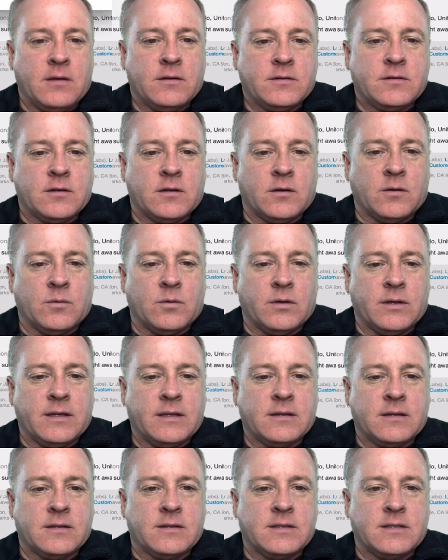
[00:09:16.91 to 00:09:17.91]
So we'll
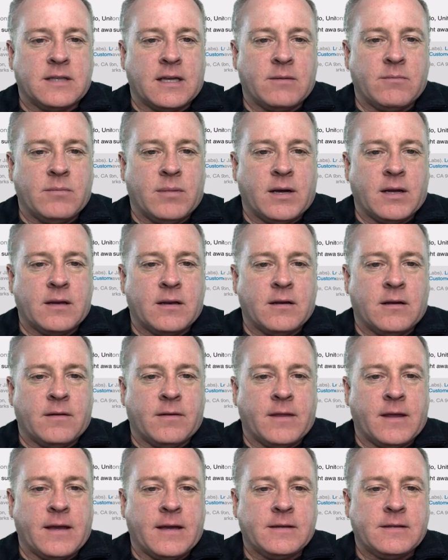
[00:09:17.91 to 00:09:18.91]
hit the send button
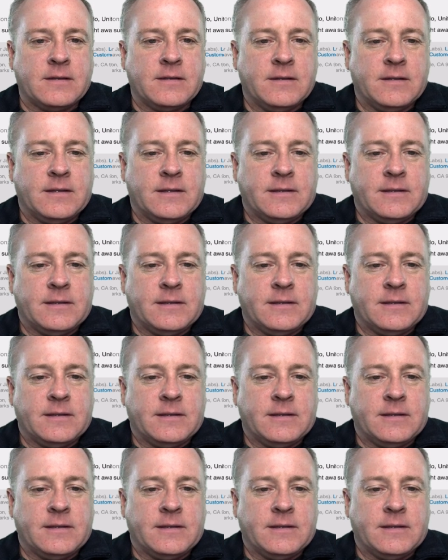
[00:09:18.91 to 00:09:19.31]
on that.